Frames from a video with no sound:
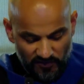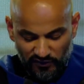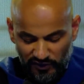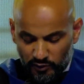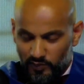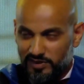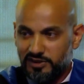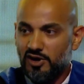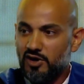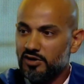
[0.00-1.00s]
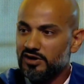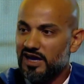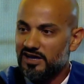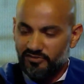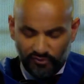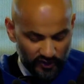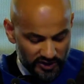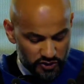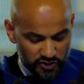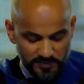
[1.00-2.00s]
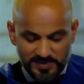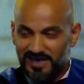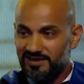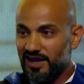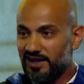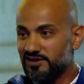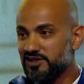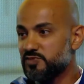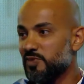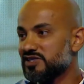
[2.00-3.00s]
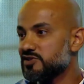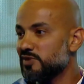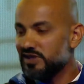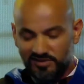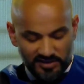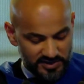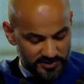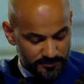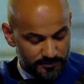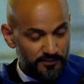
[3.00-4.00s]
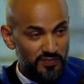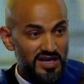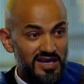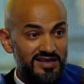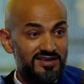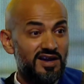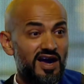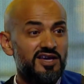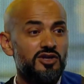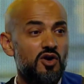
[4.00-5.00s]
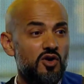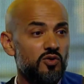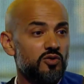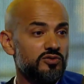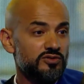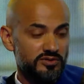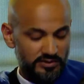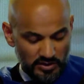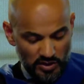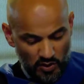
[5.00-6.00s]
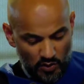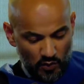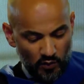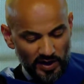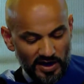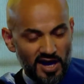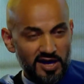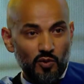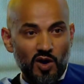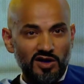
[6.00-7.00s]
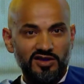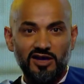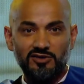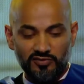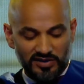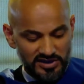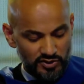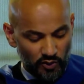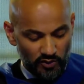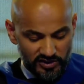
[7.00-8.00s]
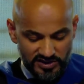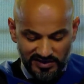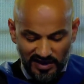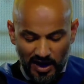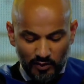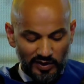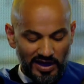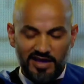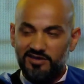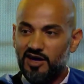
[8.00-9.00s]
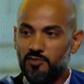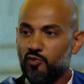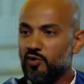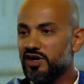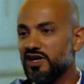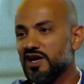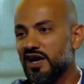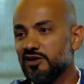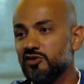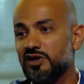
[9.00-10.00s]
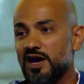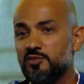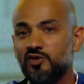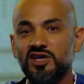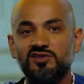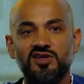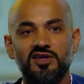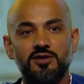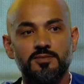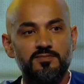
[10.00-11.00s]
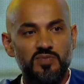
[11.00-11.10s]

filled with long life friendships and endless possibilities. Did I know when I walked out of these doors that I will end up working and collaborating